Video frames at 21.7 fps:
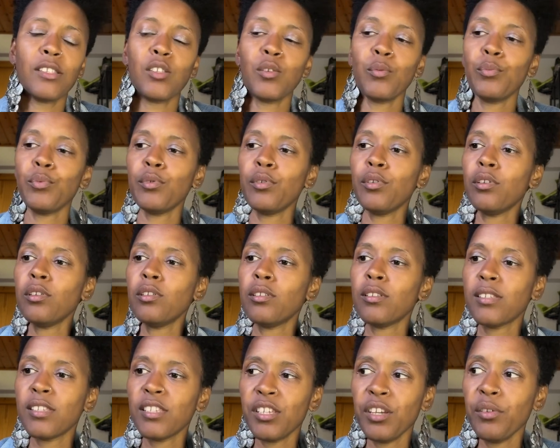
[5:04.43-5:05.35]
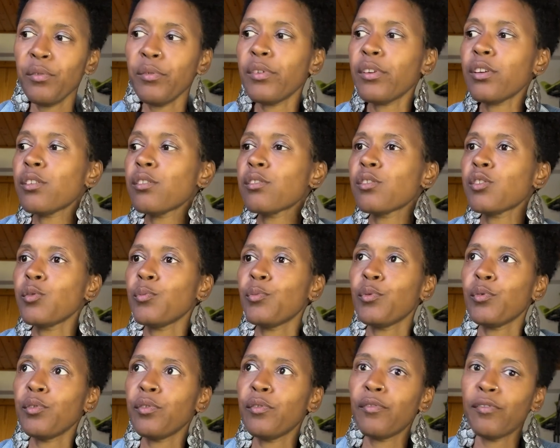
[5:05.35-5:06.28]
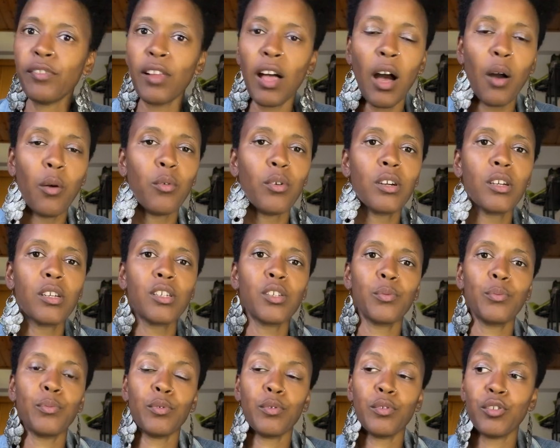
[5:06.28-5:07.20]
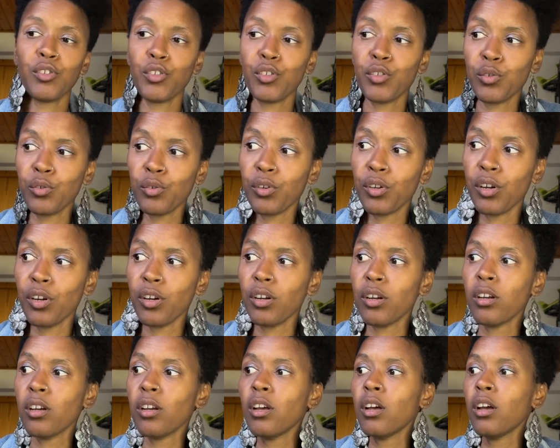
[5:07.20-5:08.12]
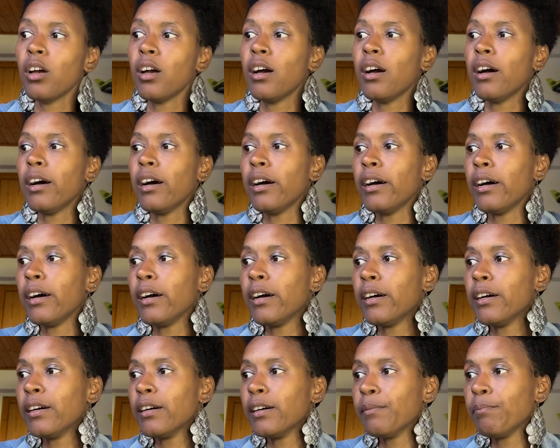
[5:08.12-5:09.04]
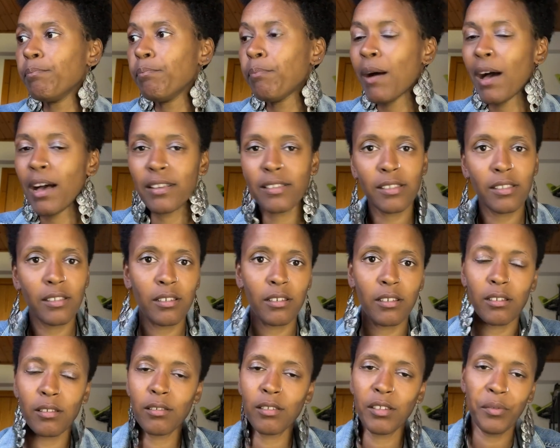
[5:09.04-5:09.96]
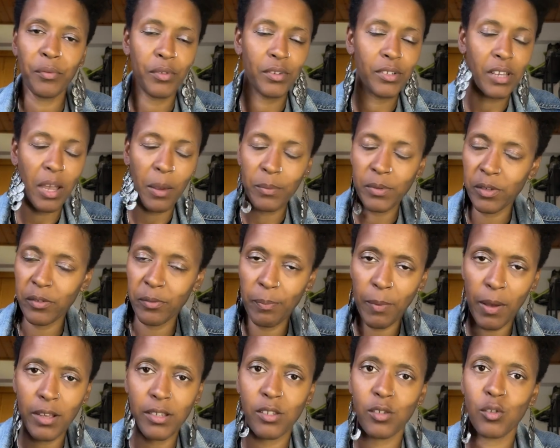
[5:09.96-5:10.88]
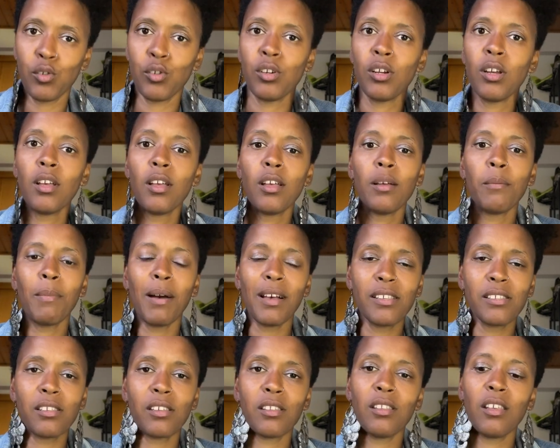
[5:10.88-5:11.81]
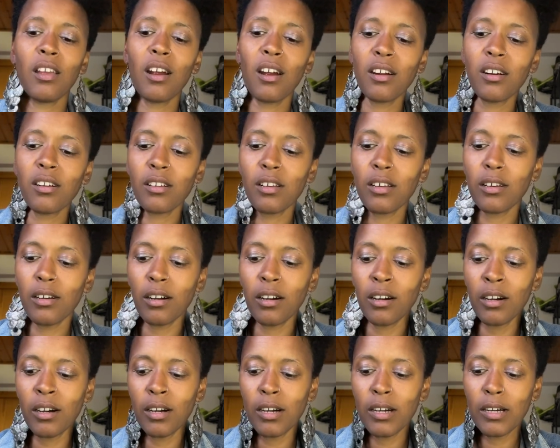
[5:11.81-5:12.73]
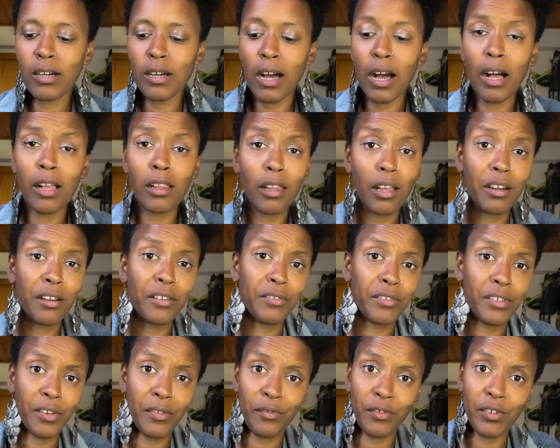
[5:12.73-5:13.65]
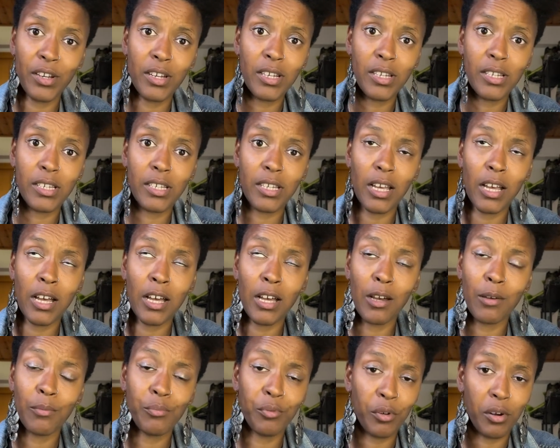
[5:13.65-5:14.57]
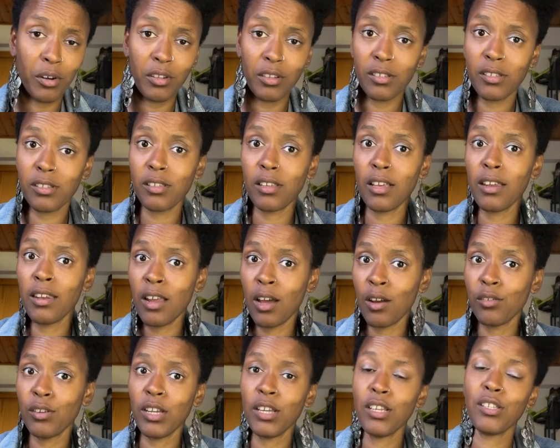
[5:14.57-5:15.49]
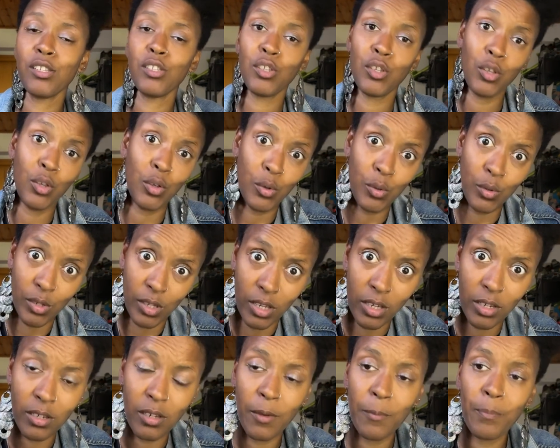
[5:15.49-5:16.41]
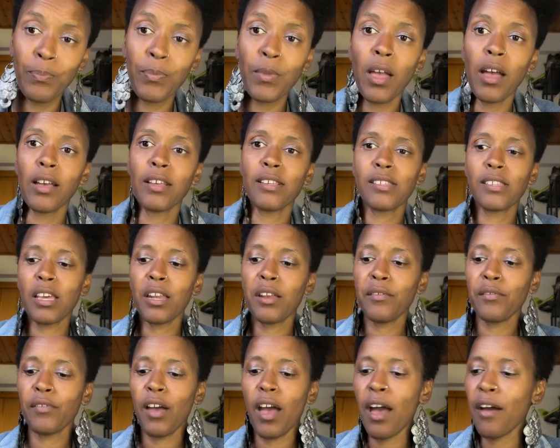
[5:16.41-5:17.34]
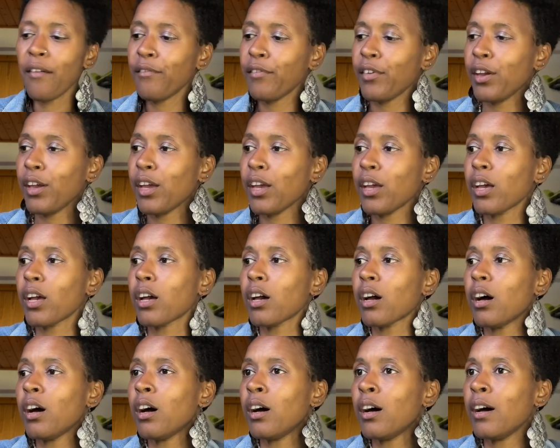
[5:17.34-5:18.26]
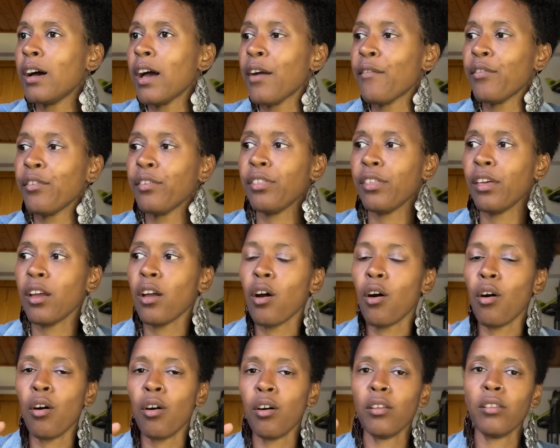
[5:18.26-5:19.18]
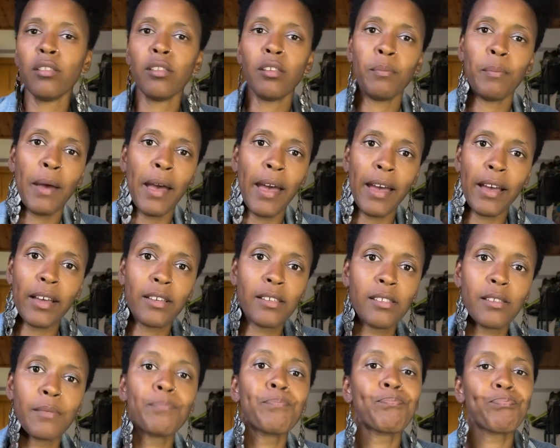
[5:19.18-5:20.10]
to put cereals, to put flour, to put sugar, pasta, different types of pasta. There are a lot of different products nowadays to use it. Instead of having everything on the bags,